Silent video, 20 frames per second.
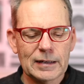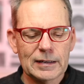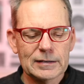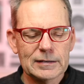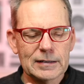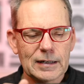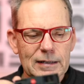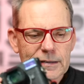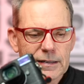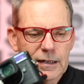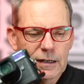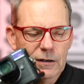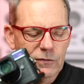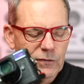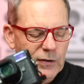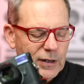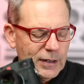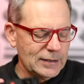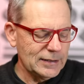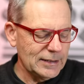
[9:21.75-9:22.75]
So that's how I
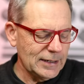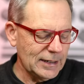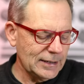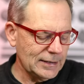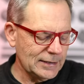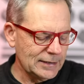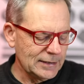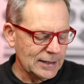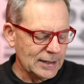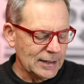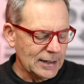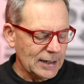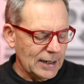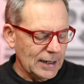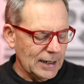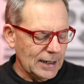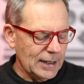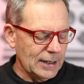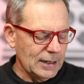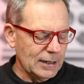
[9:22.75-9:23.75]
found that.
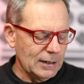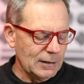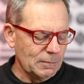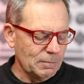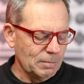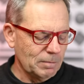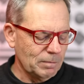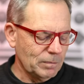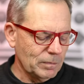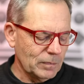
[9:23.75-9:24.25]
Um,